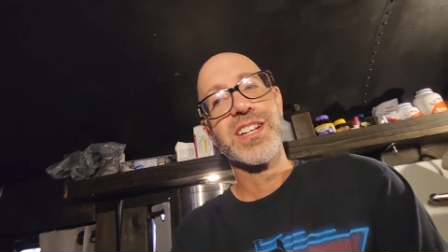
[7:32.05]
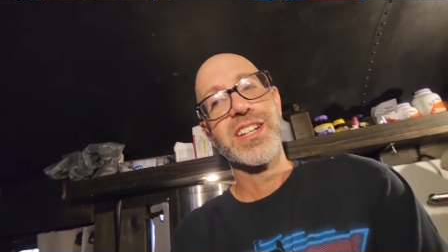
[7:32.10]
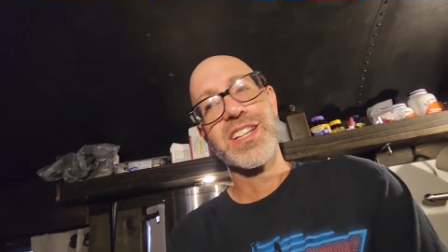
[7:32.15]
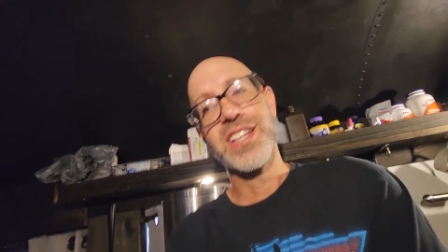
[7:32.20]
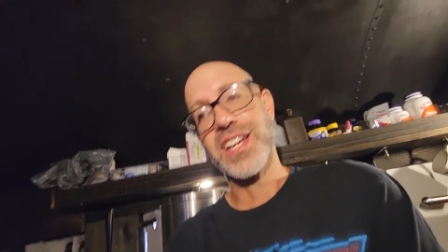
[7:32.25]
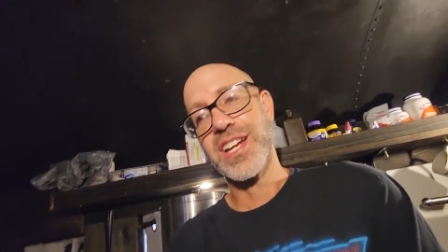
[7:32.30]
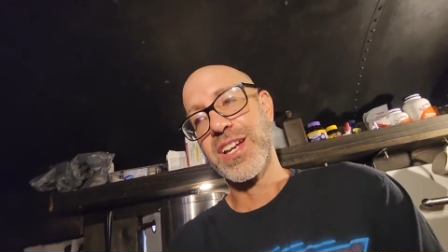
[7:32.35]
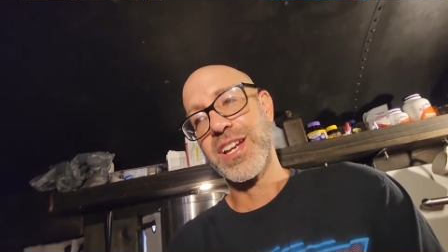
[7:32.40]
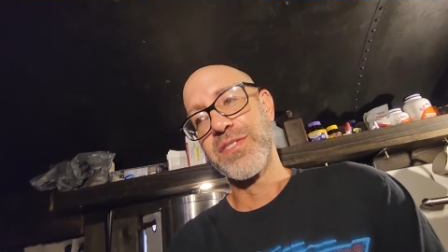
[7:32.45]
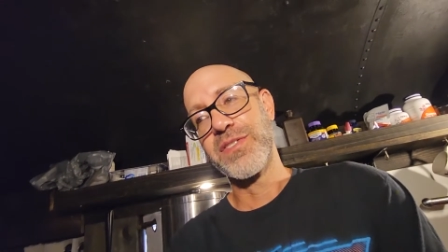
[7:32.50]

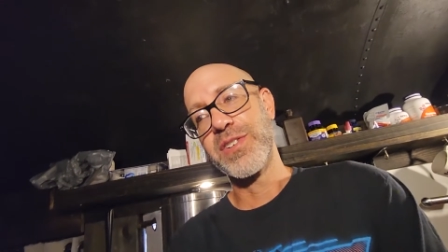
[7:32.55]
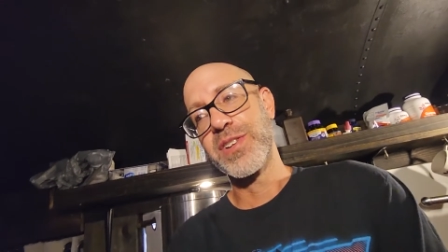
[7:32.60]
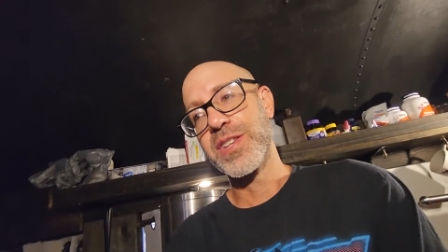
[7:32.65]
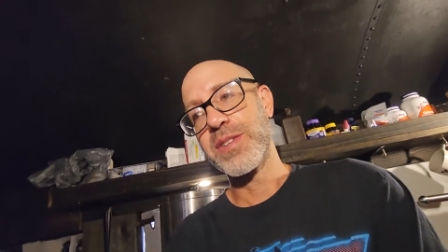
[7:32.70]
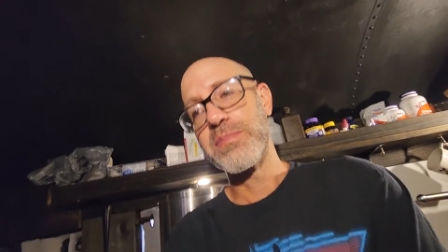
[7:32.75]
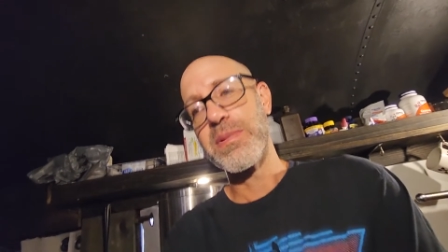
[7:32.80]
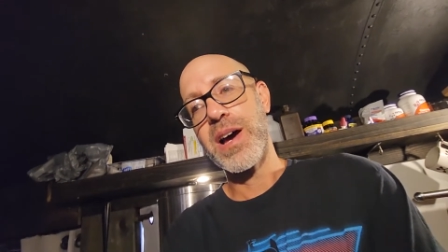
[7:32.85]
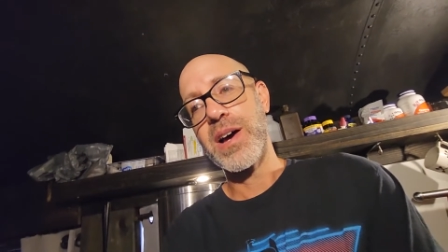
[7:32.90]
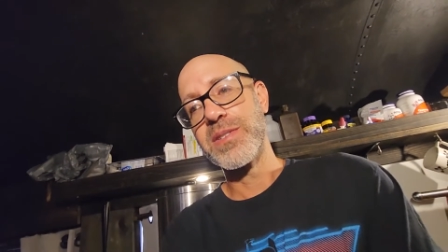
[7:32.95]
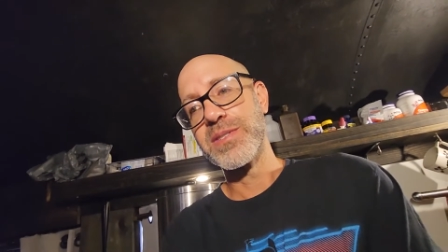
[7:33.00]
like if you're in the
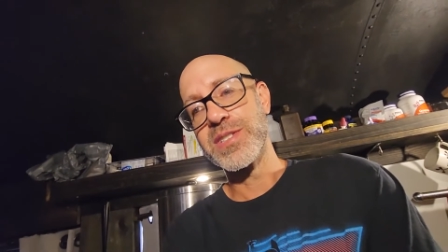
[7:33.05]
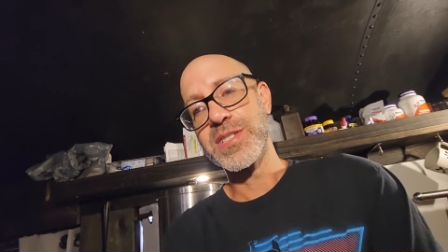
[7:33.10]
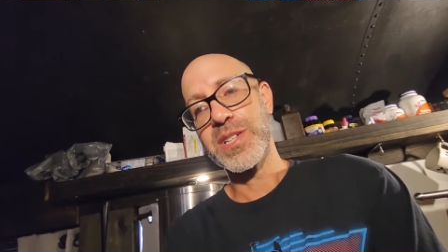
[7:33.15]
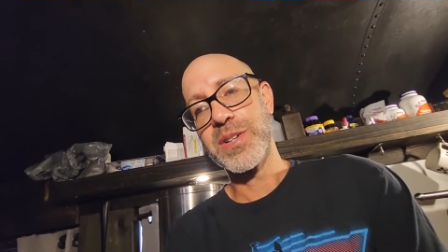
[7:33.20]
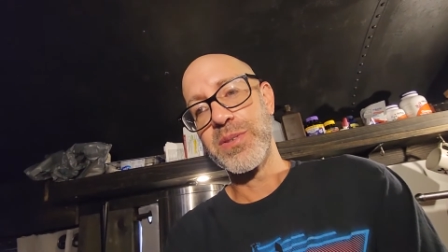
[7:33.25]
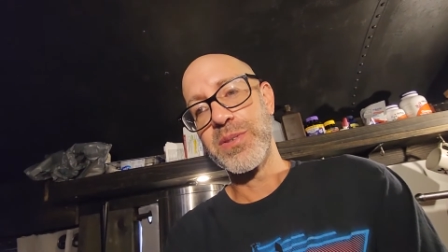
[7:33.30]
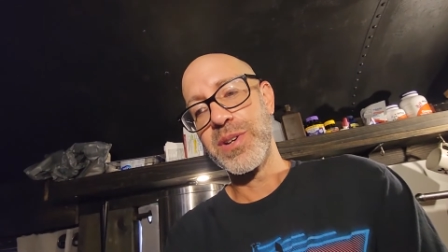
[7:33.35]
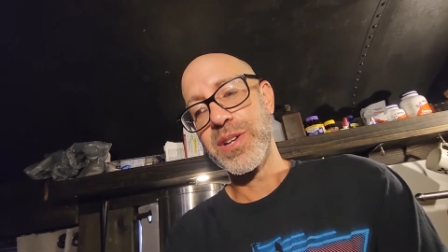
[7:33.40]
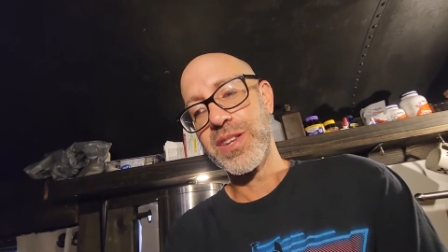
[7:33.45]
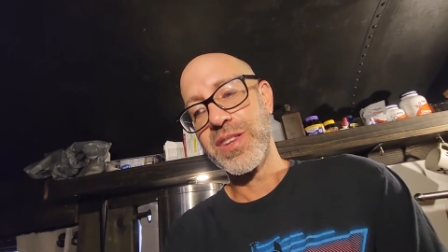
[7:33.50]
mountains
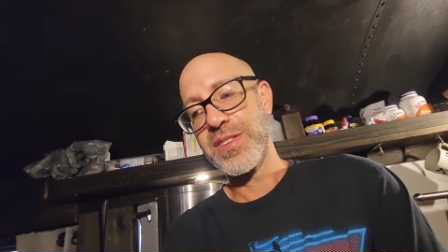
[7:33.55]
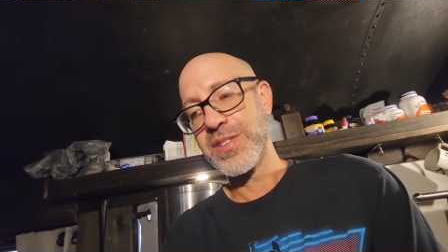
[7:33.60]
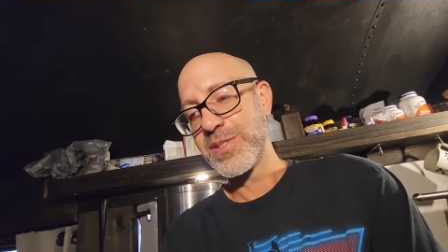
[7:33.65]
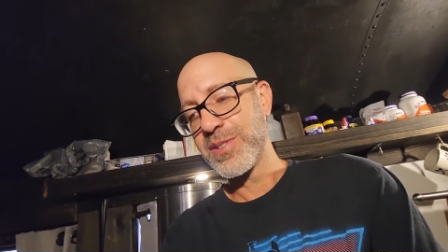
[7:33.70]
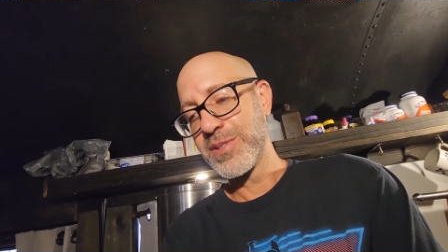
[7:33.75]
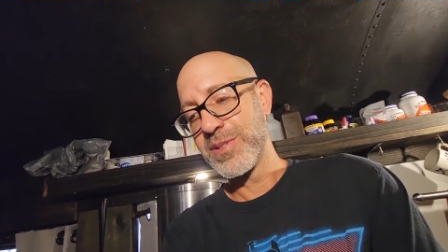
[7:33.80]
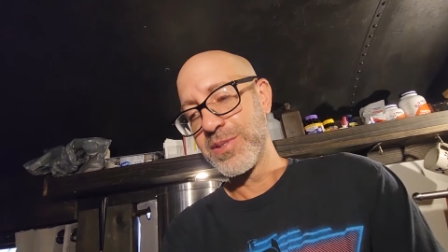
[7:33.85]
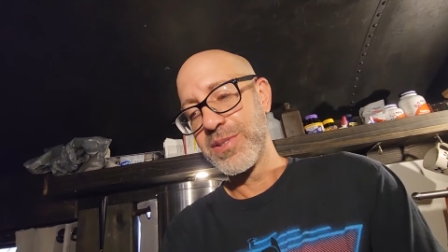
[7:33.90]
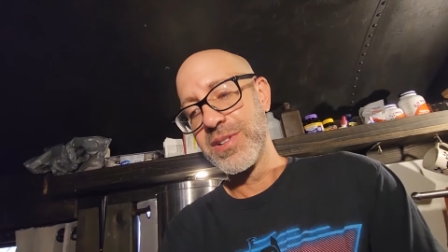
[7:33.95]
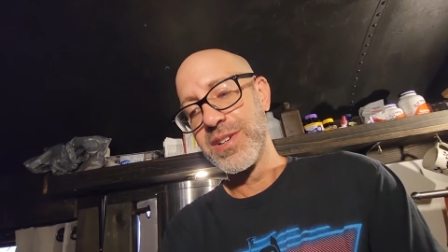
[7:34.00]
going
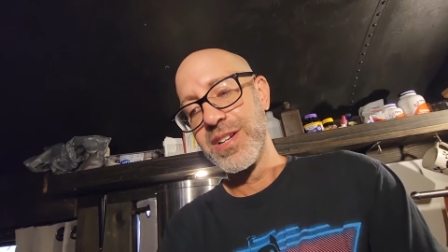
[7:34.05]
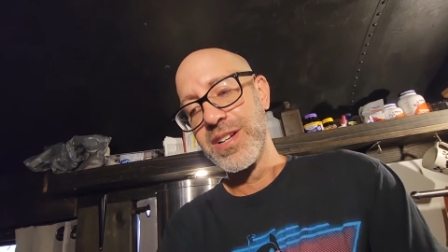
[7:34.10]
through